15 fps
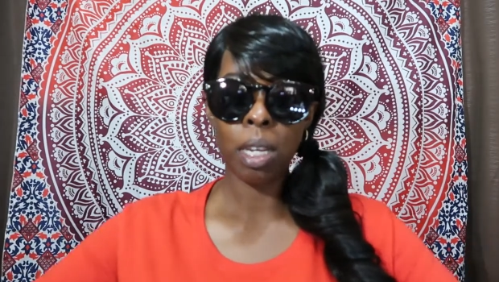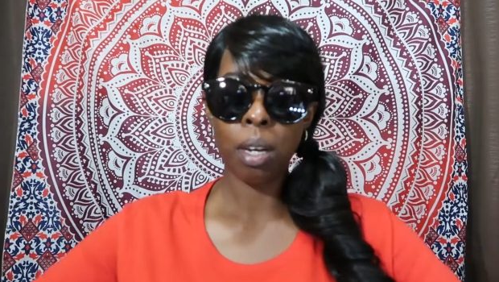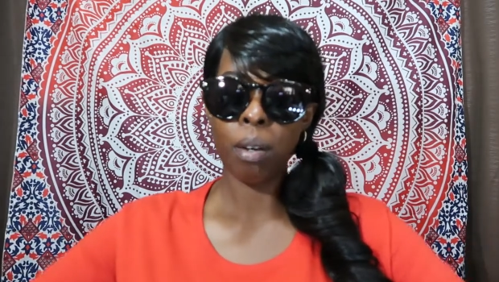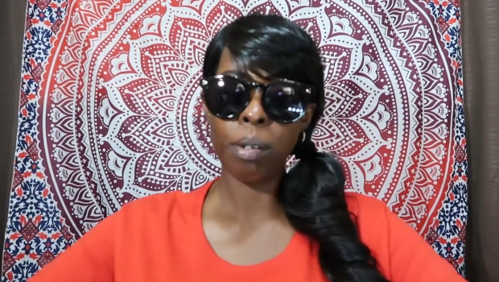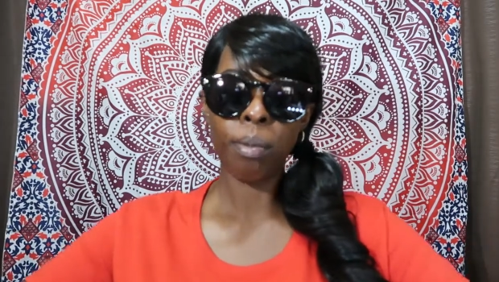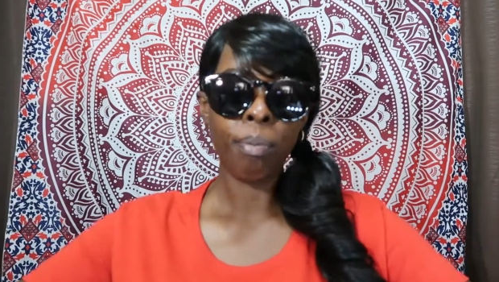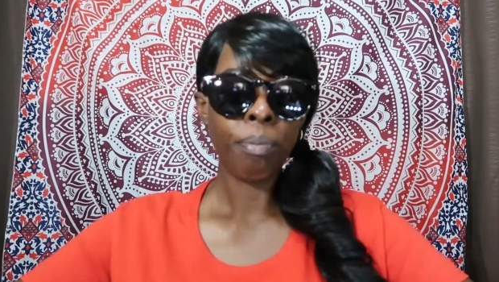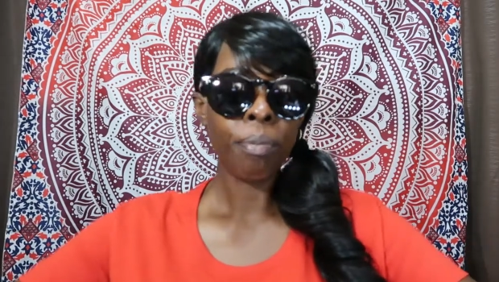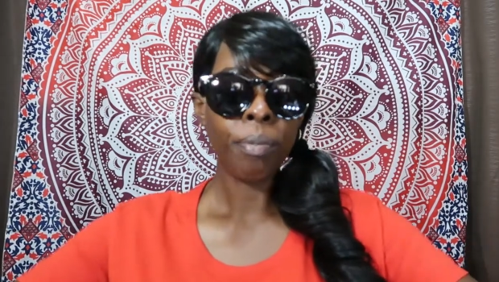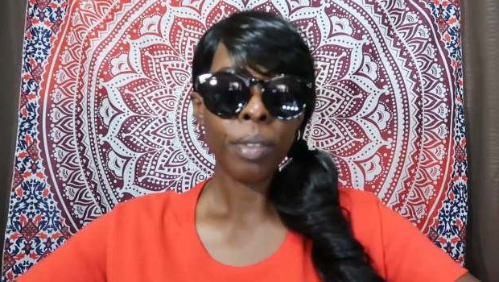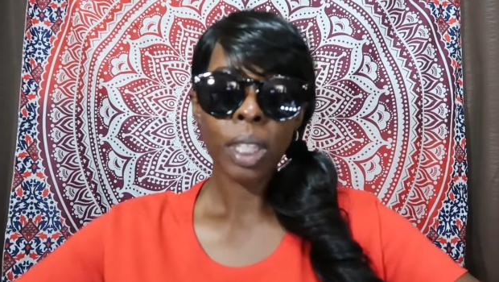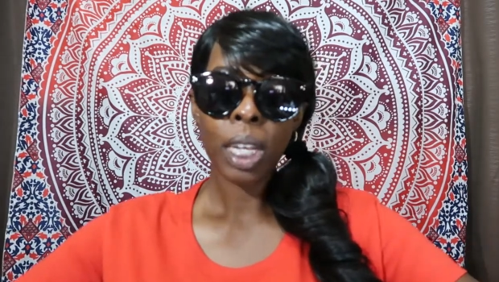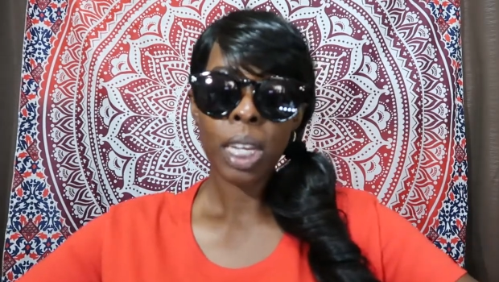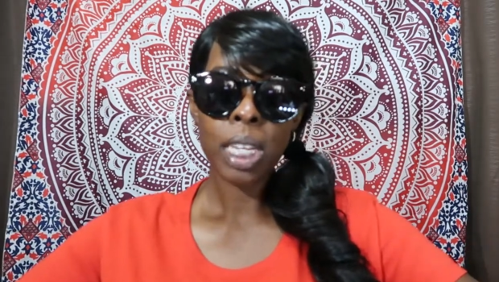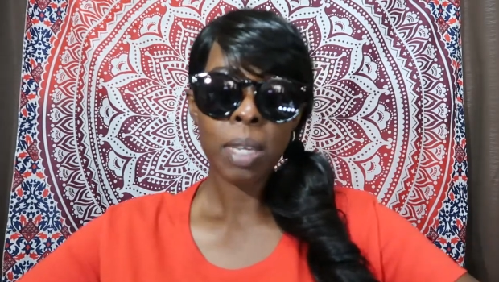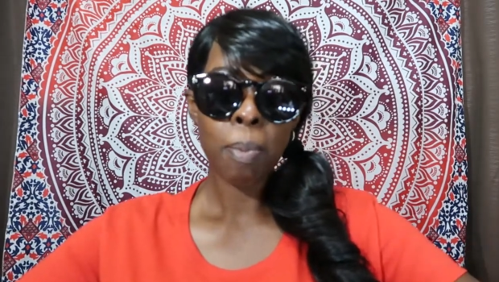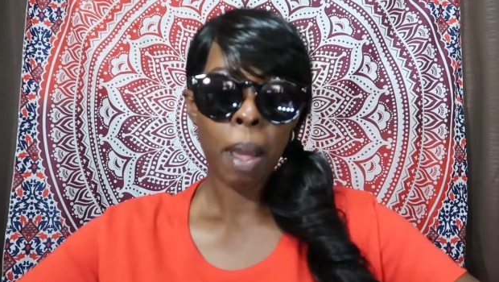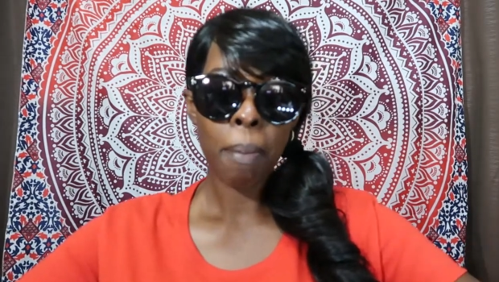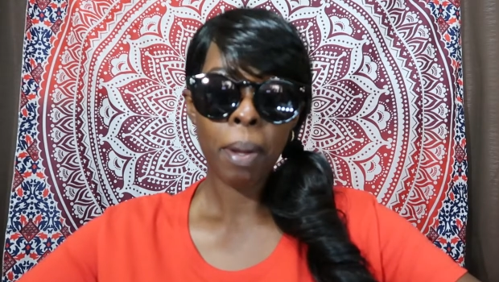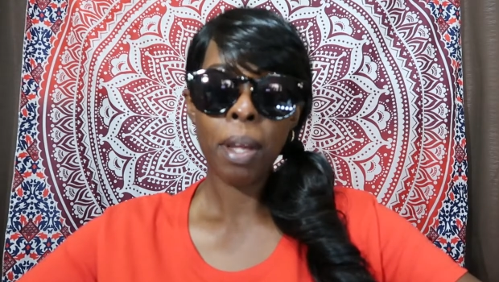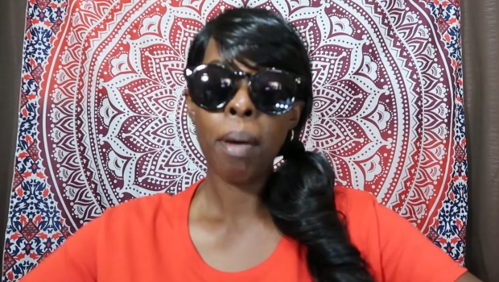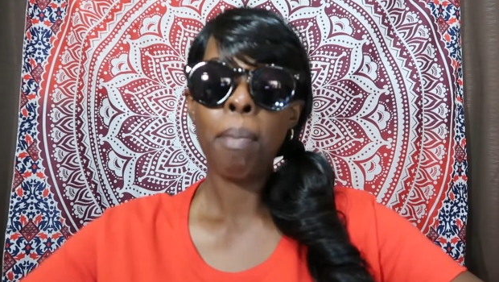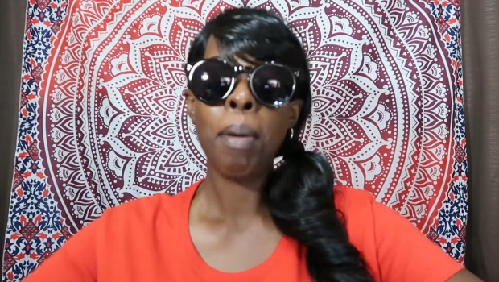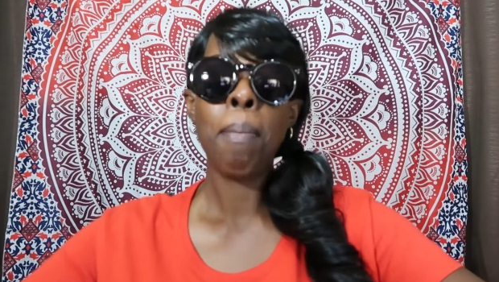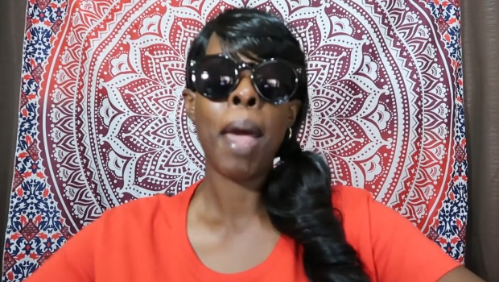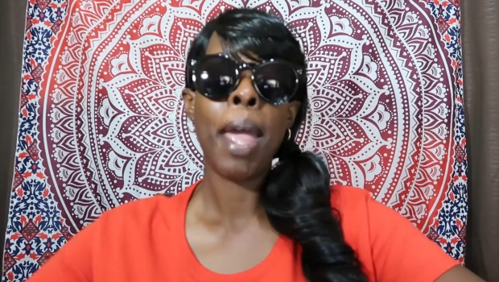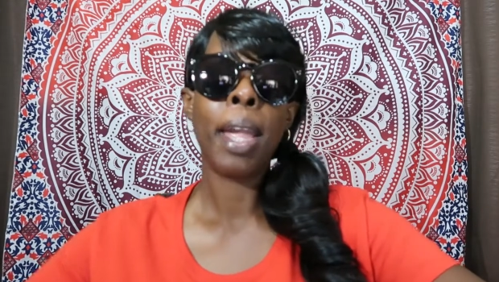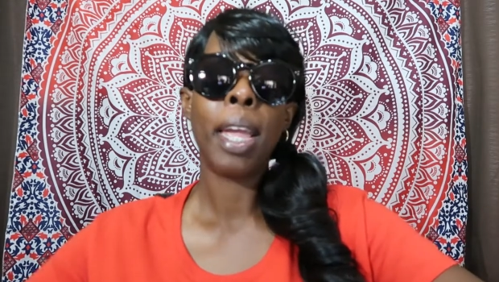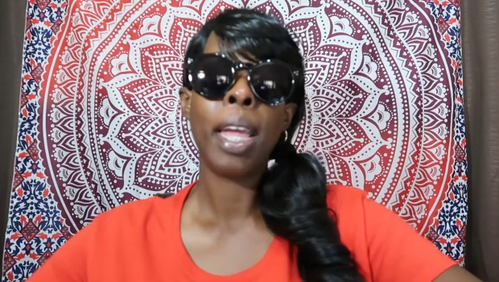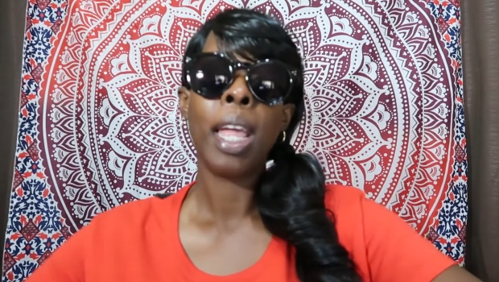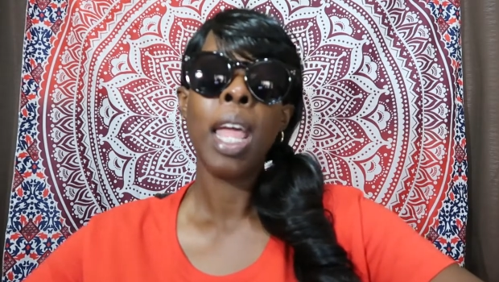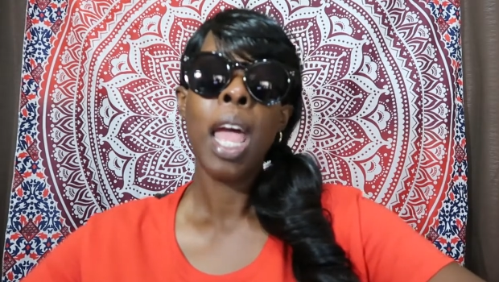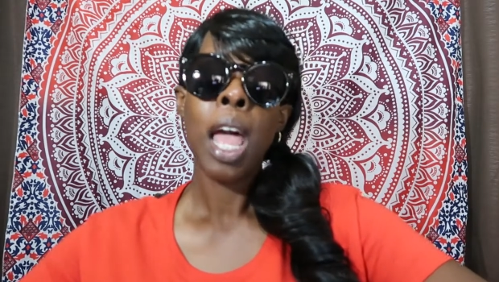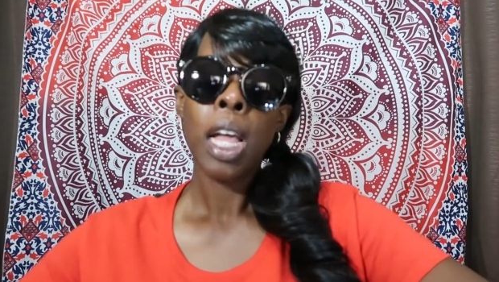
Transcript: So this baby, he'll be banging.